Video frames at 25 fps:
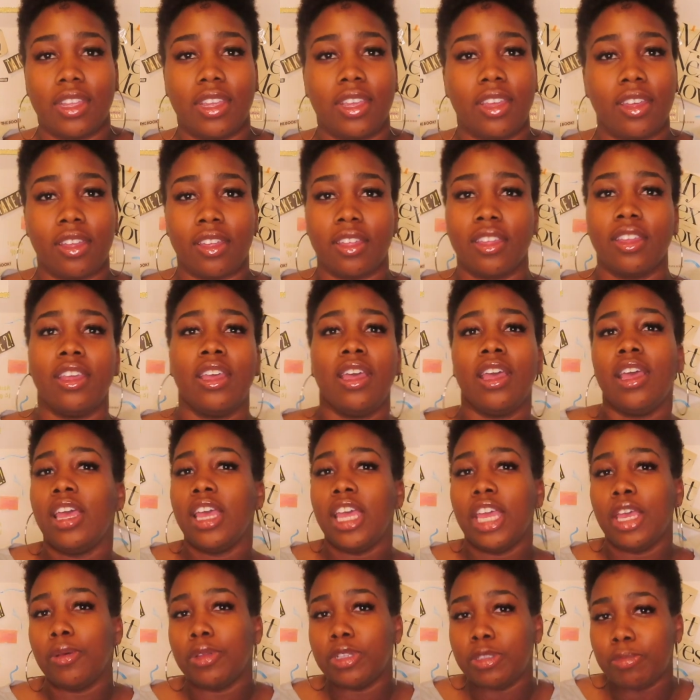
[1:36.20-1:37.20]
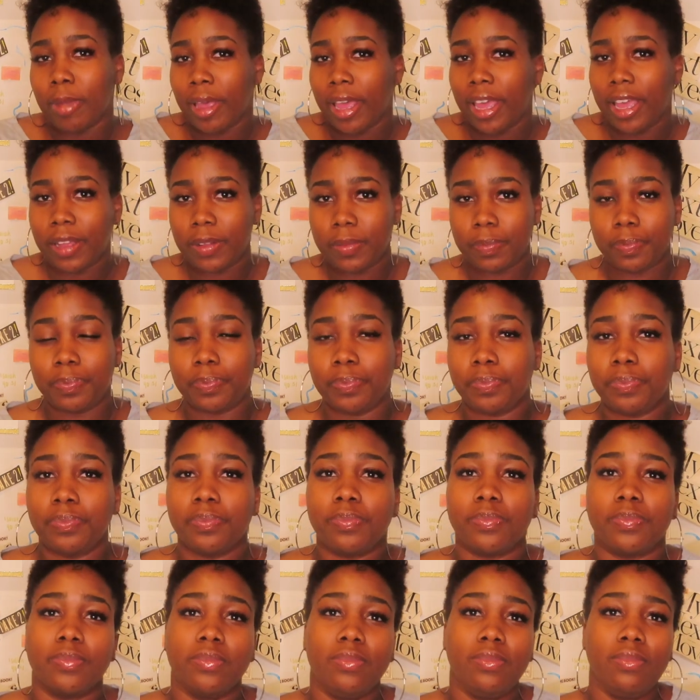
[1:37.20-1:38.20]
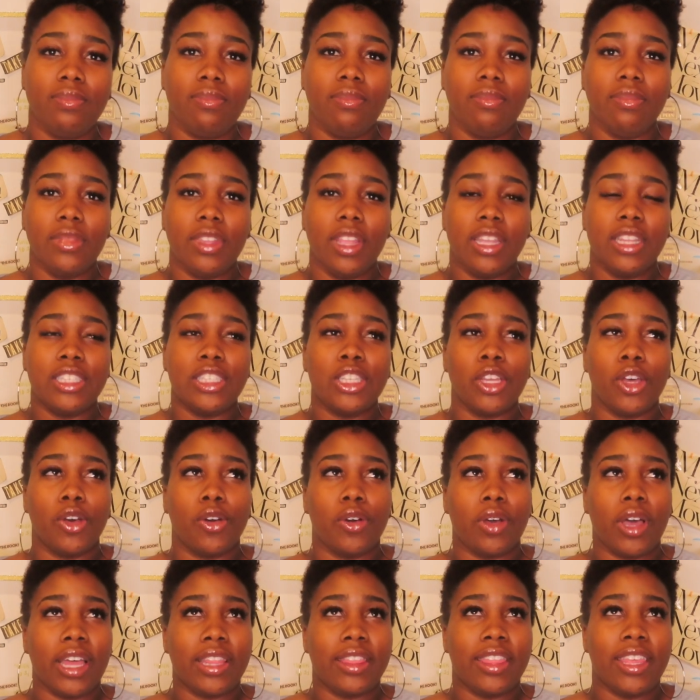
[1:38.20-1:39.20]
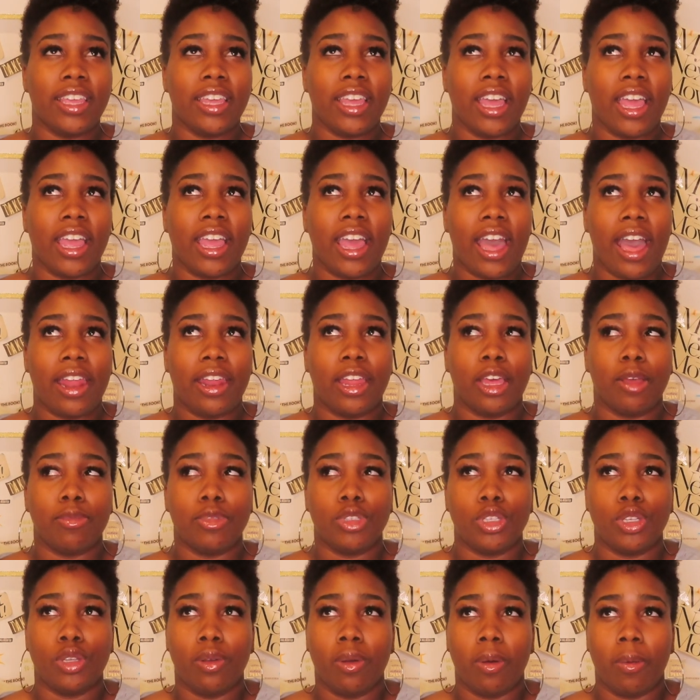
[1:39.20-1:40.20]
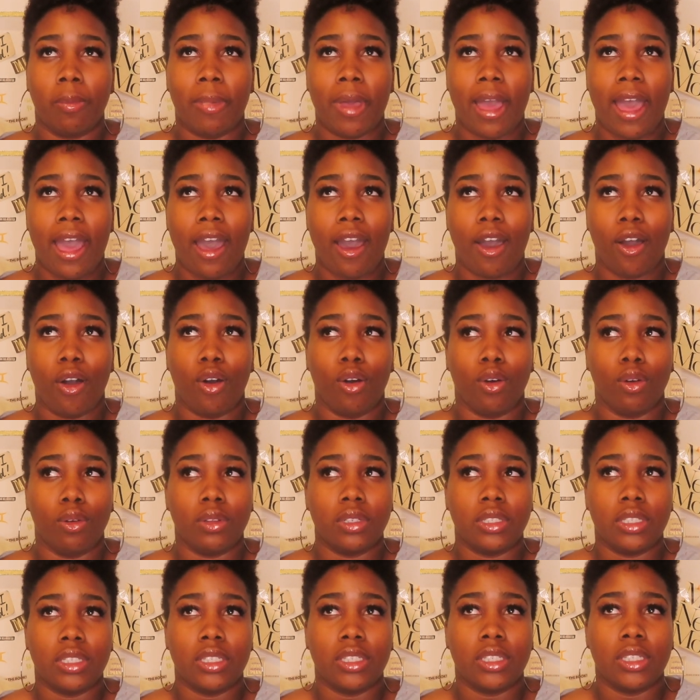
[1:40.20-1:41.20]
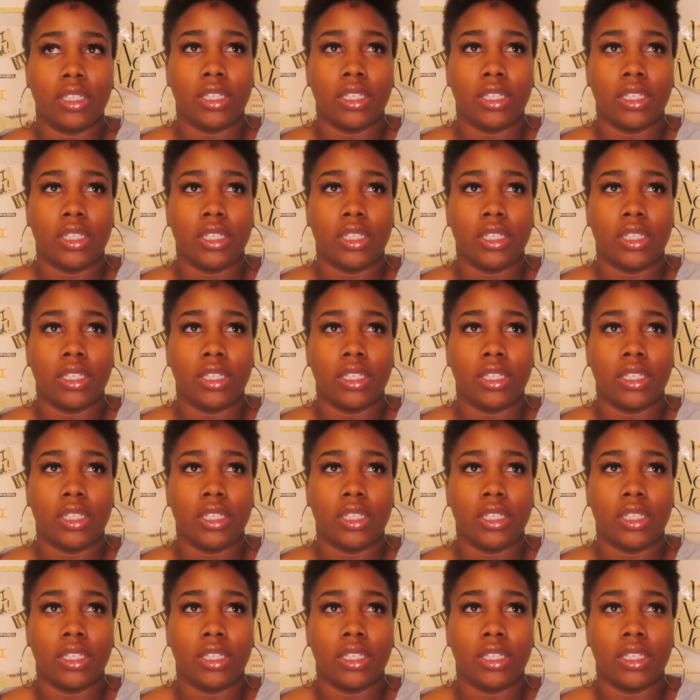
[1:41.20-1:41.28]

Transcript: it was bad. So I think I got up to about,